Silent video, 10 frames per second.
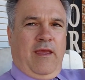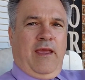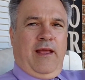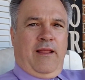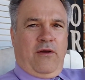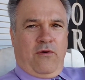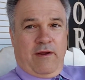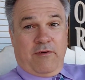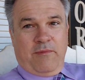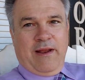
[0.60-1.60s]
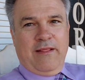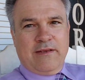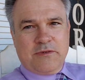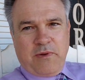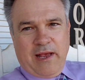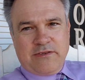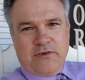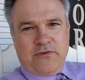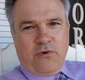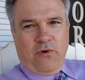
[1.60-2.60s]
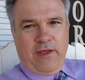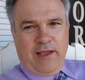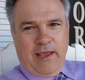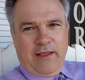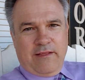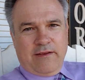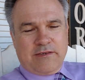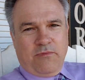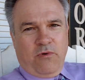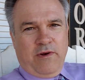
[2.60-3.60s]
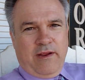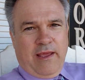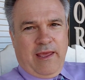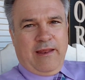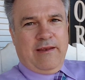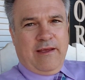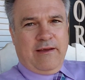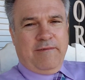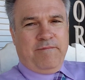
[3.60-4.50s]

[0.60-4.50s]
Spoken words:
Hello, everybody. This is Pastor Troy again this morning, and I